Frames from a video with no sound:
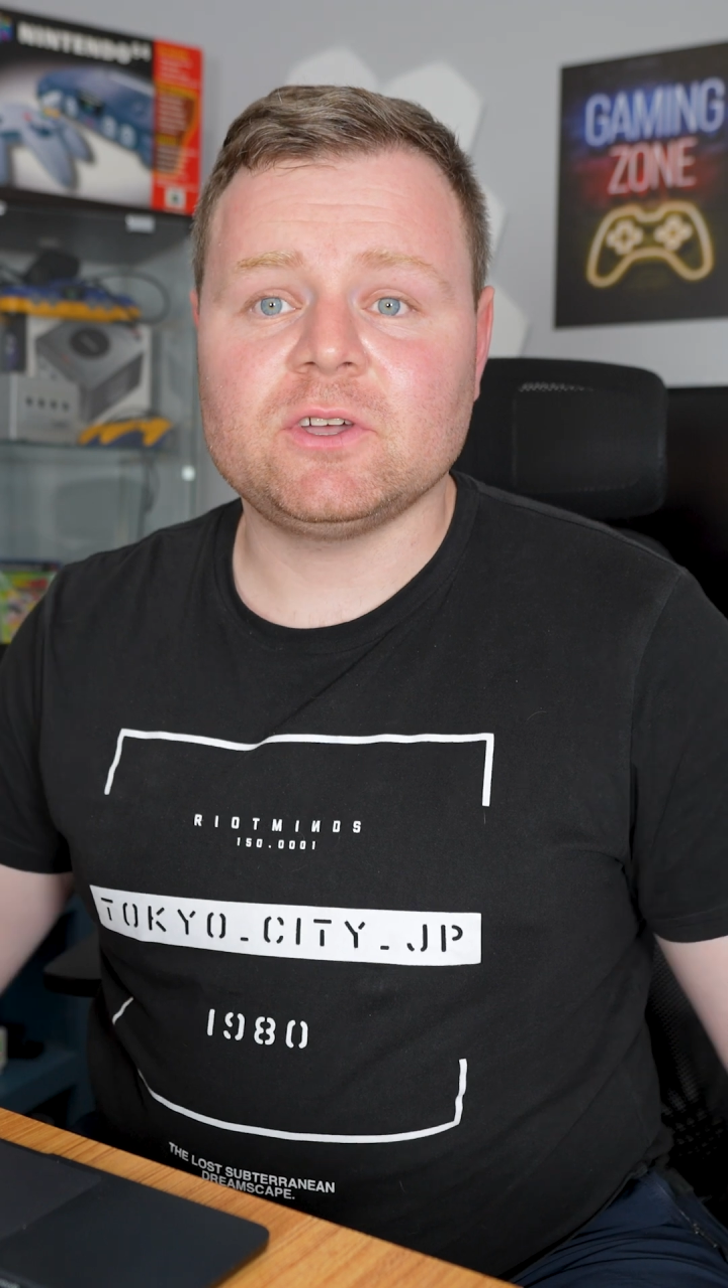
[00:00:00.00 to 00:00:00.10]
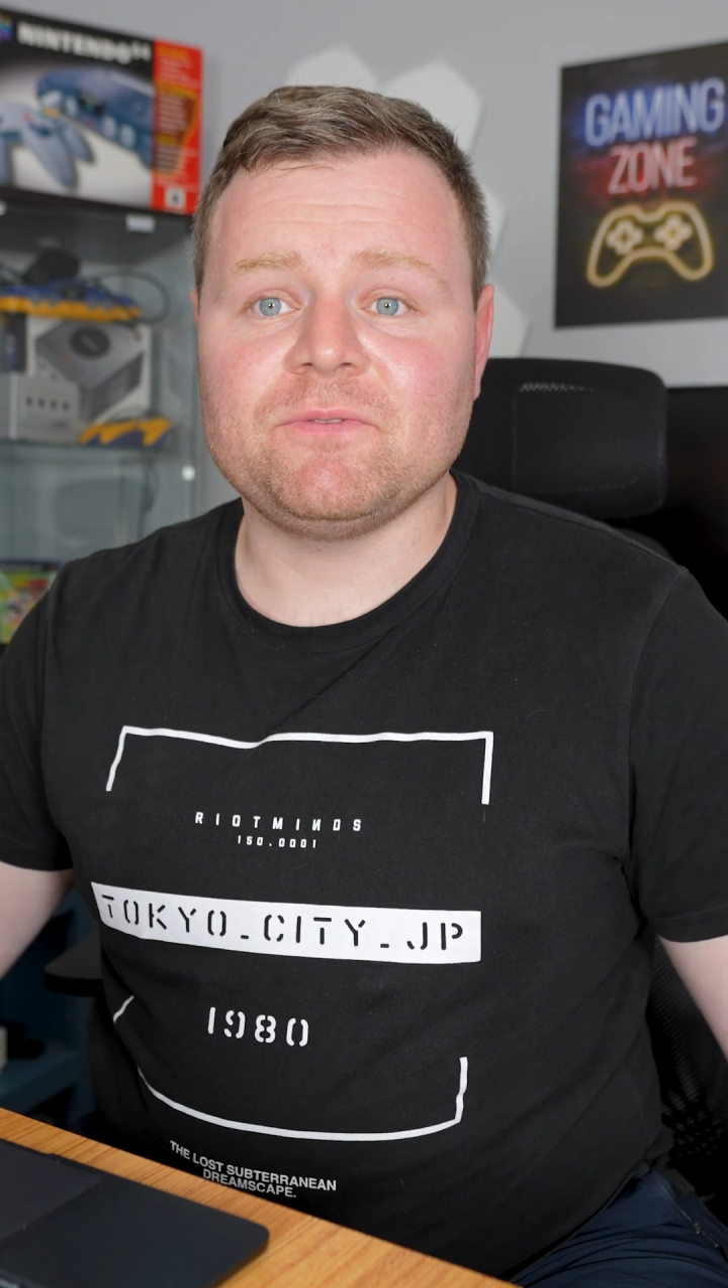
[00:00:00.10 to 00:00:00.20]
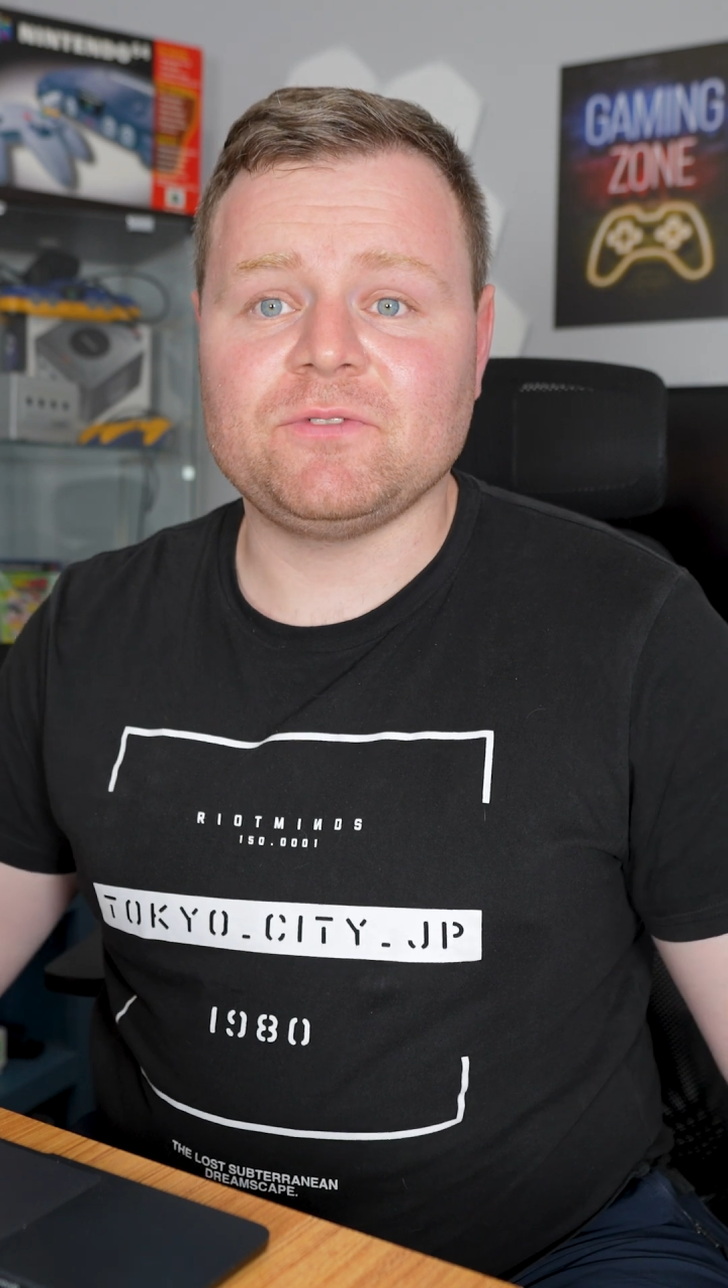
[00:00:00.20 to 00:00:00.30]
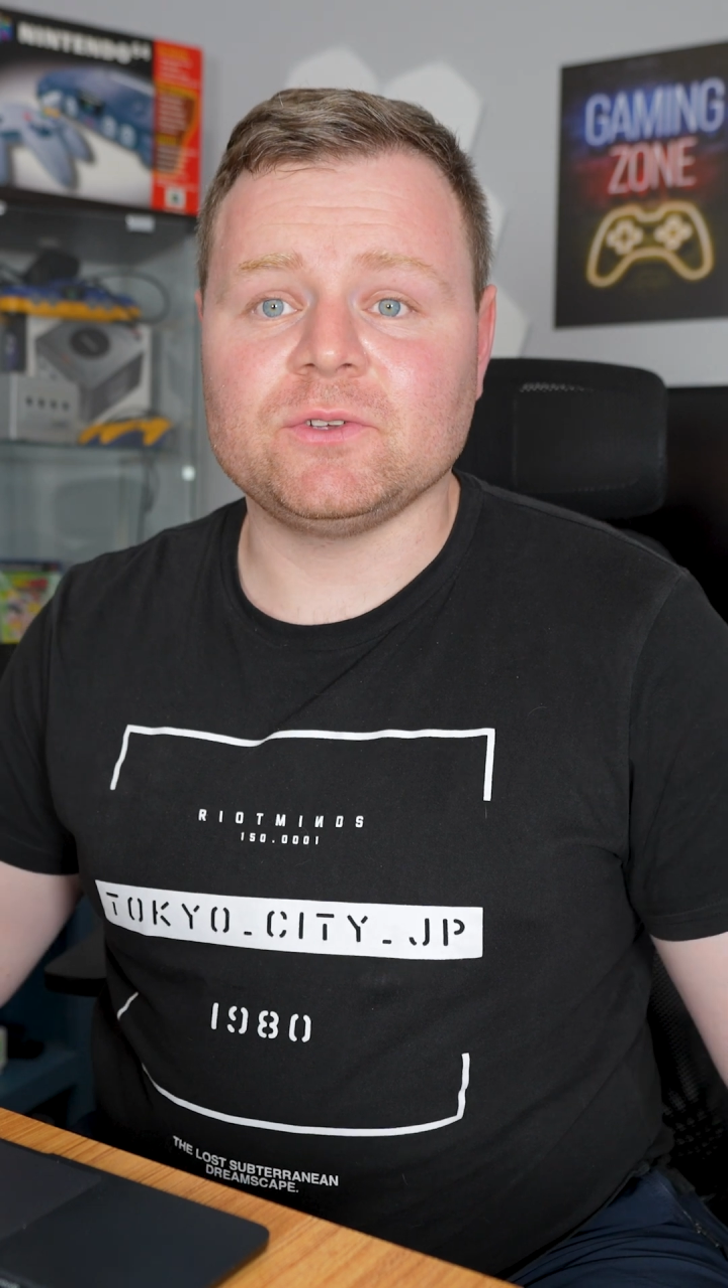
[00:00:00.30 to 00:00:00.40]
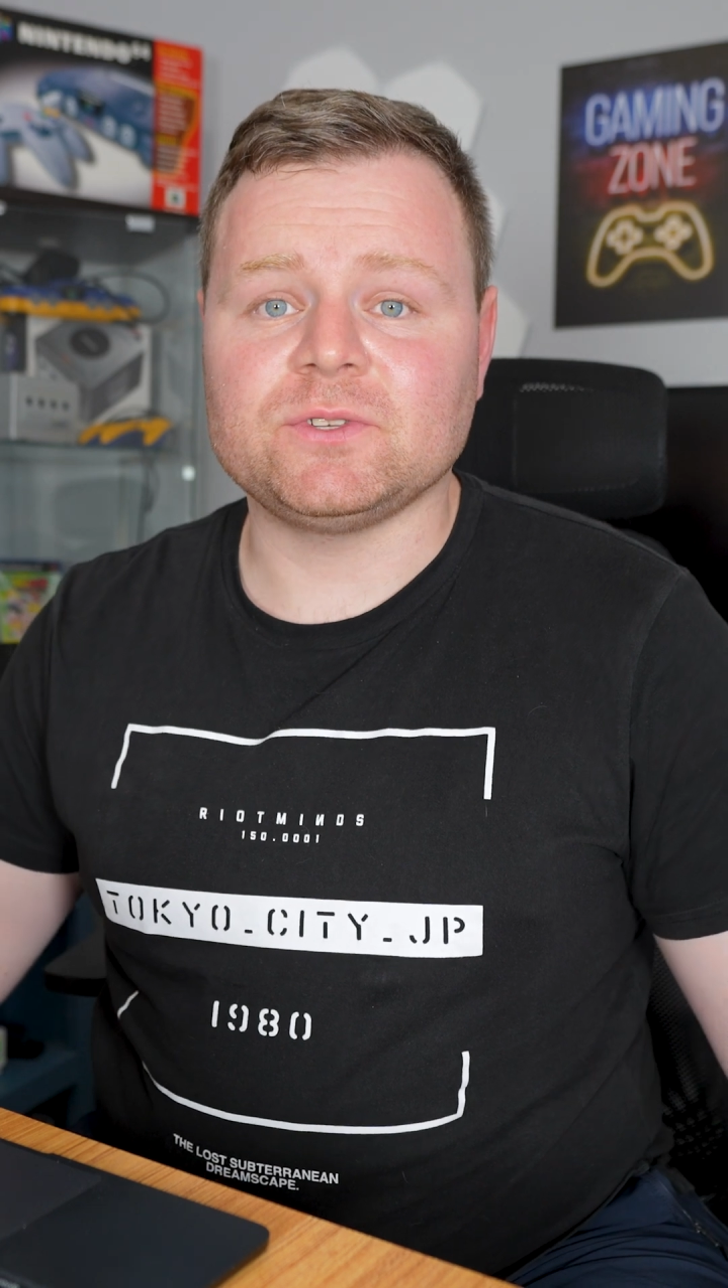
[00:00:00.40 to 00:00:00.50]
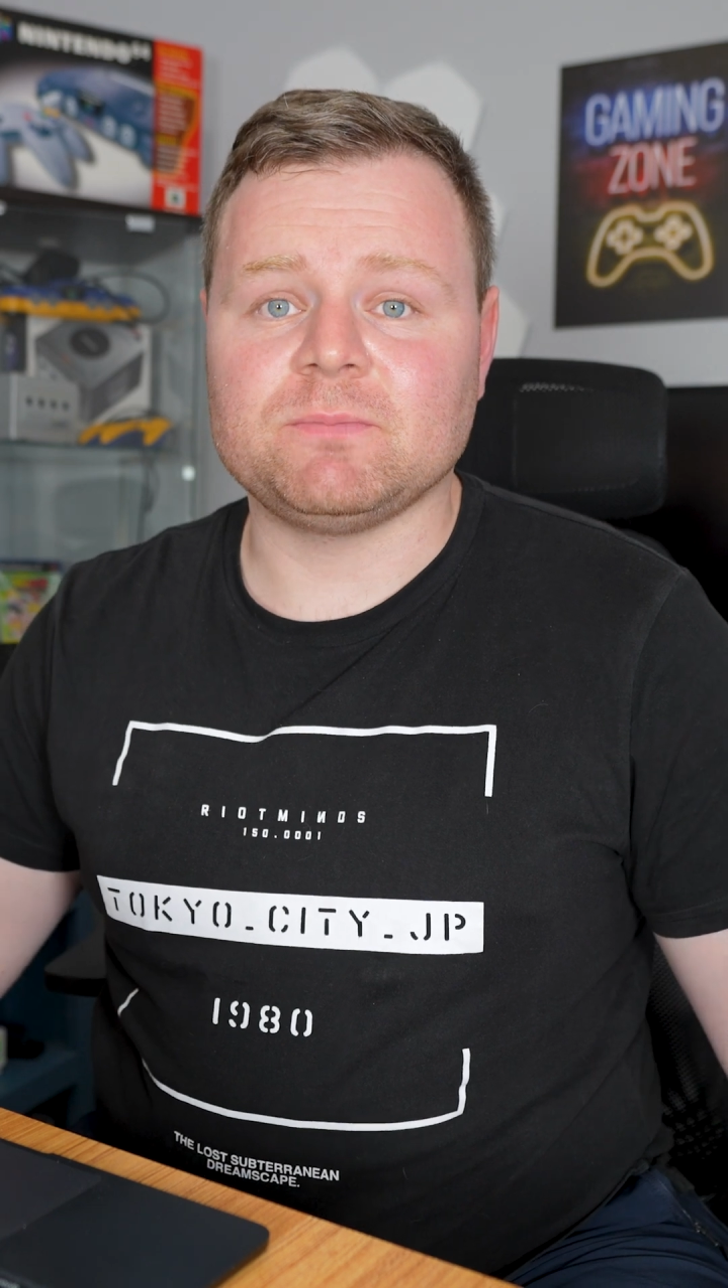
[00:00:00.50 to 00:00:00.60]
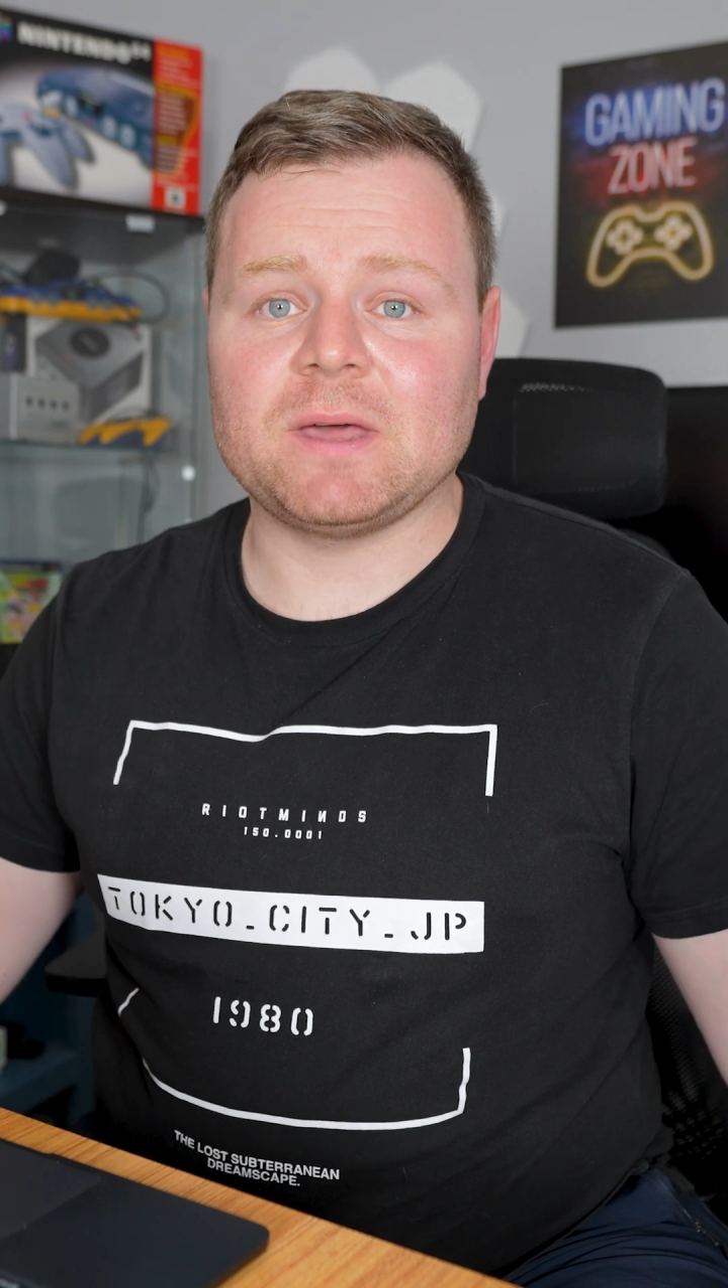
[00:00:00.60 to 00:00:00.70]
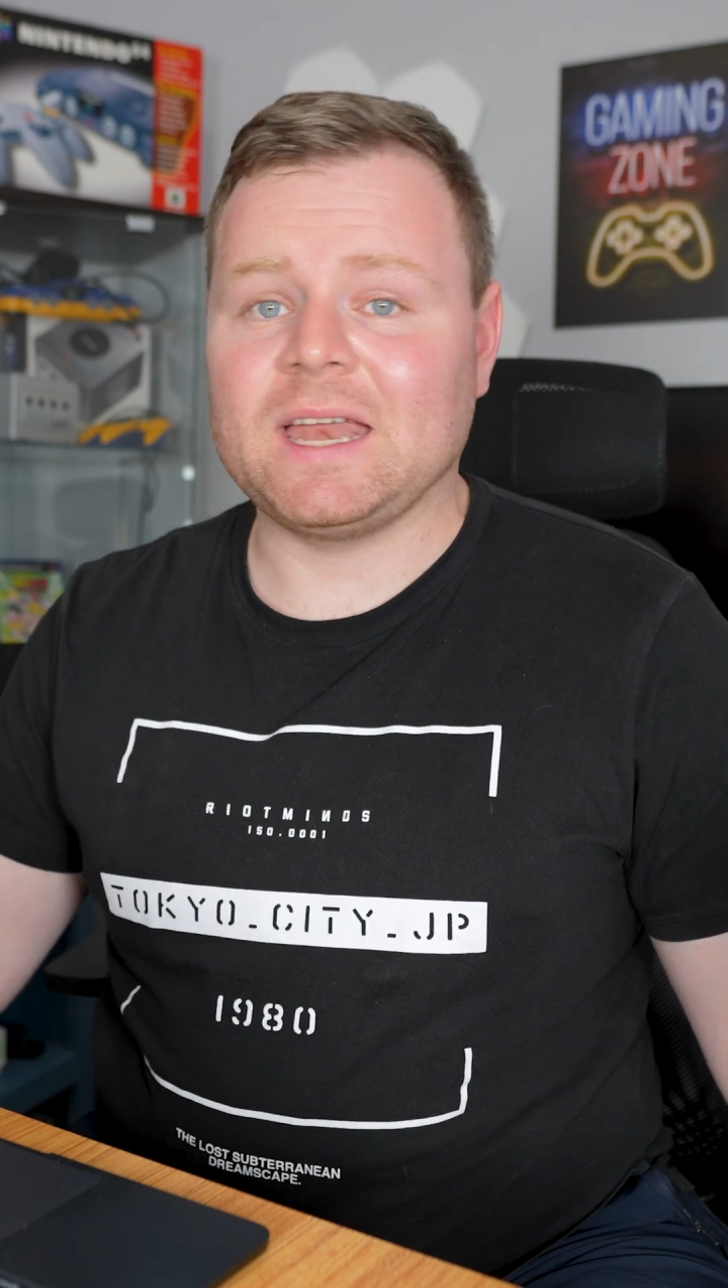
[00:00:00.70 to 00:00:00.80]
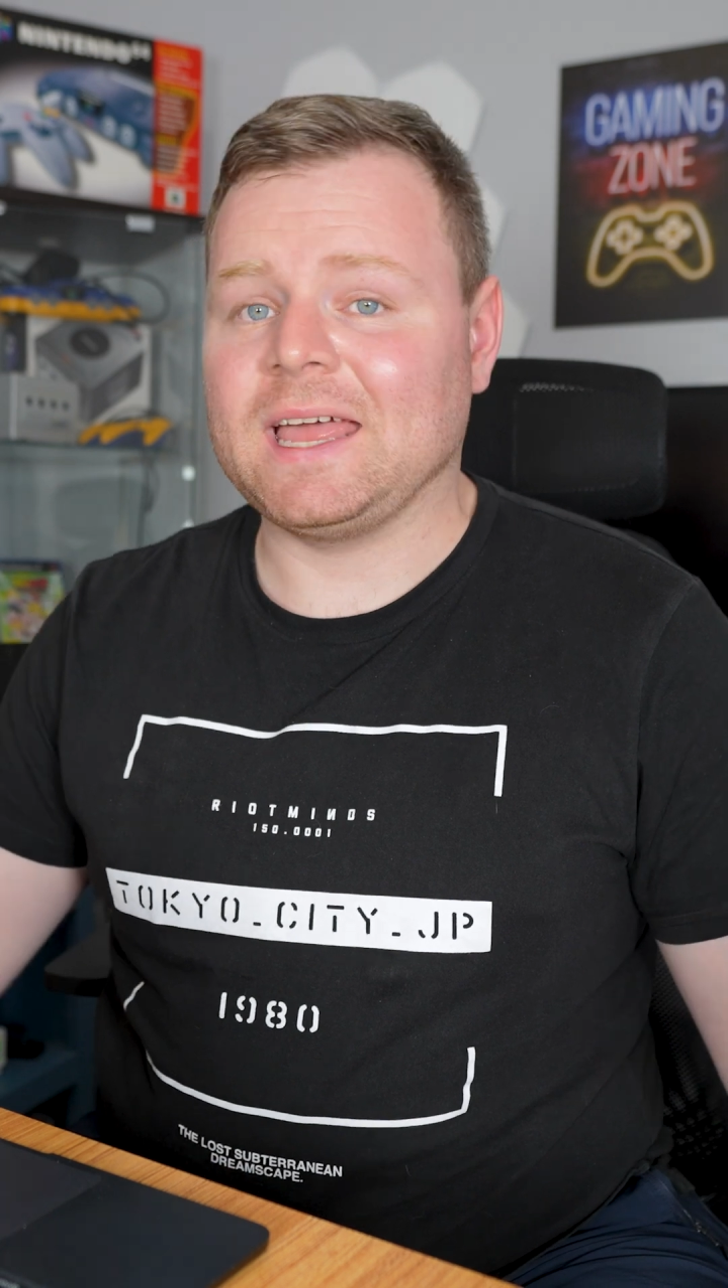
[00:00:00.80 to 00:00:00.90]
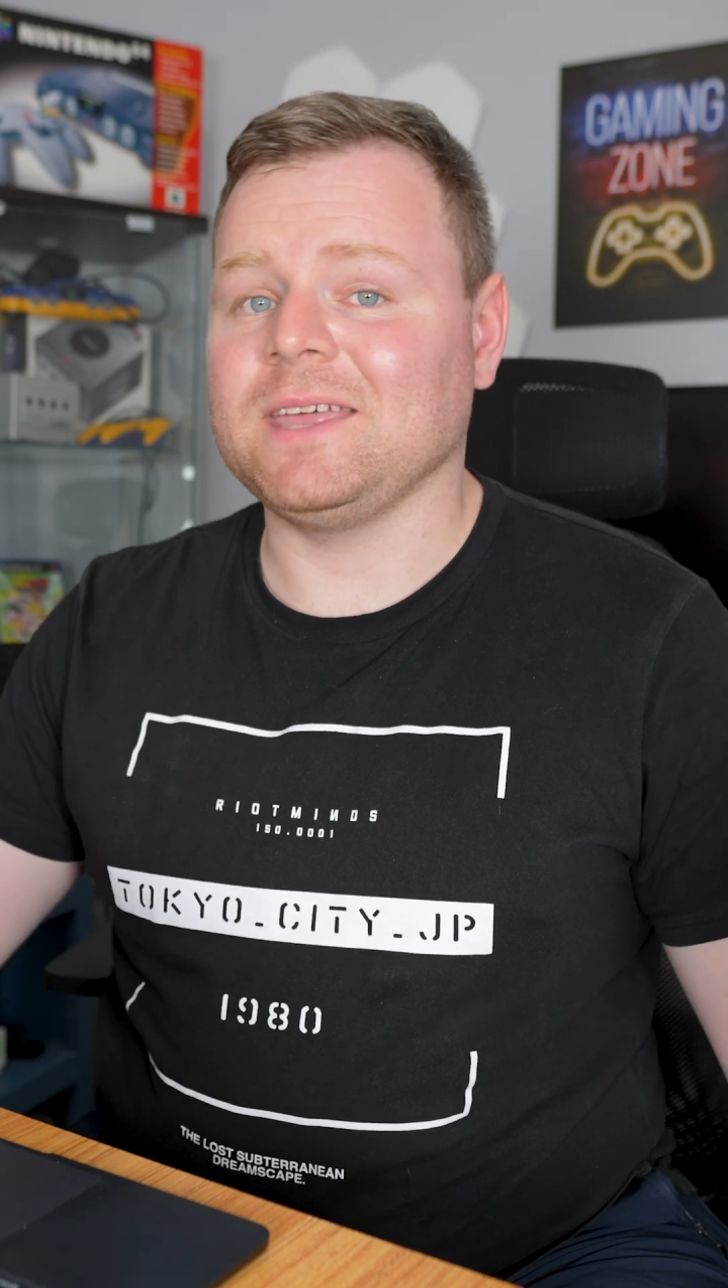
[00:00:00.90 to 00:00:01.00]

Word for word: confused about